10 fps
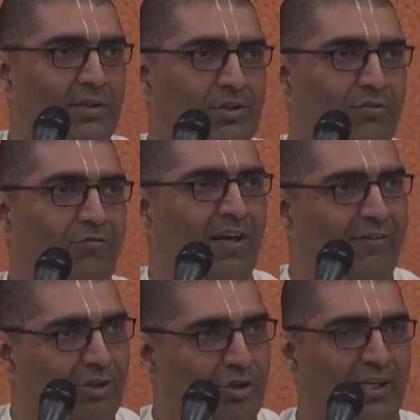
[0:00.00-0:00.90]
So
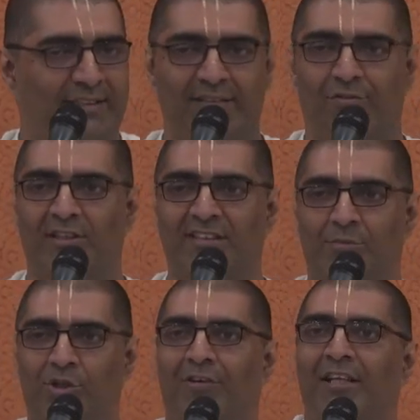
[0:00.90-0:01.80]
whenever you, like say for
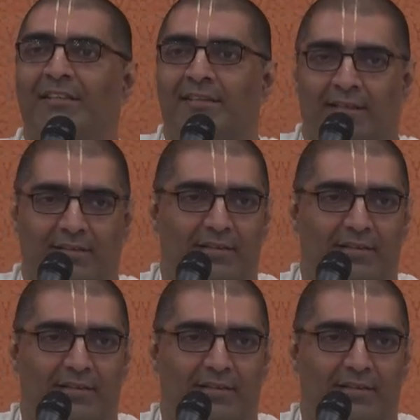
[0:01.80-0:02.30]
example, you're very sick,